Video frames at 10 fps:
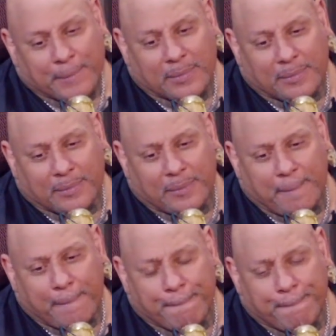
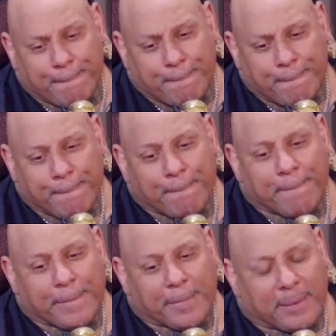
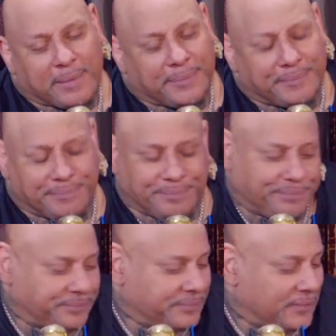
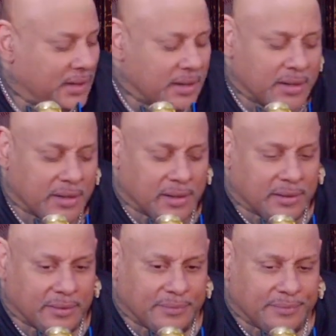
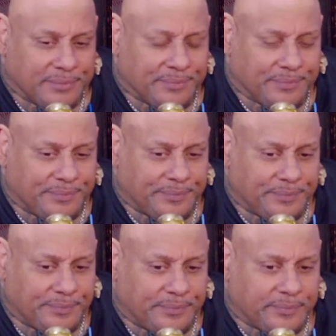
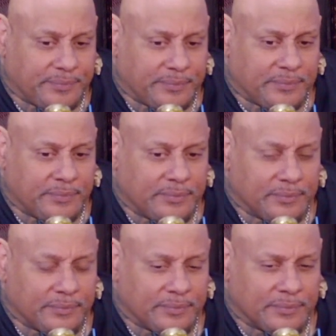
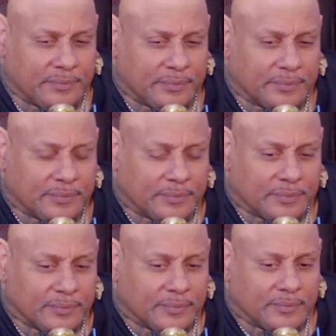
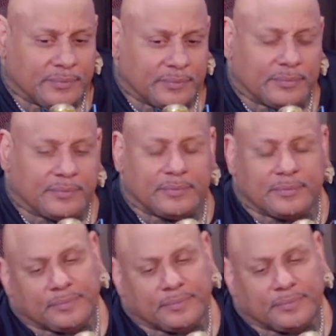(silent)